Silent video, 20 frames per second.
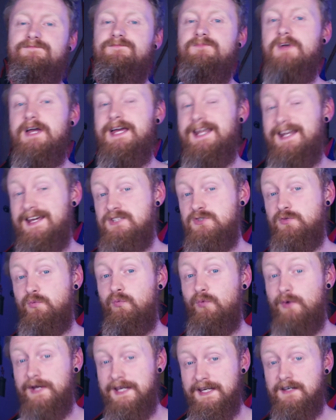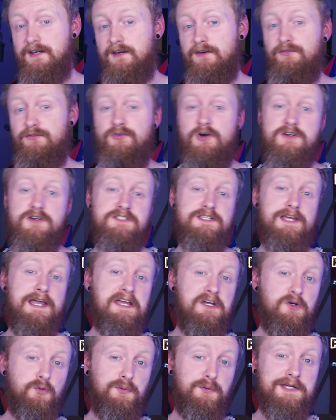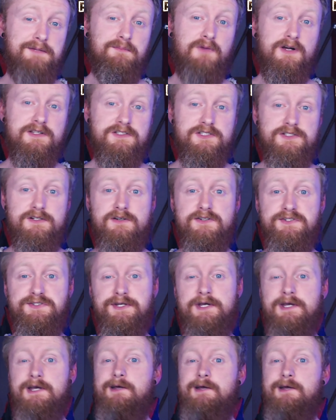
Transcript: It is weak versus AoE monsters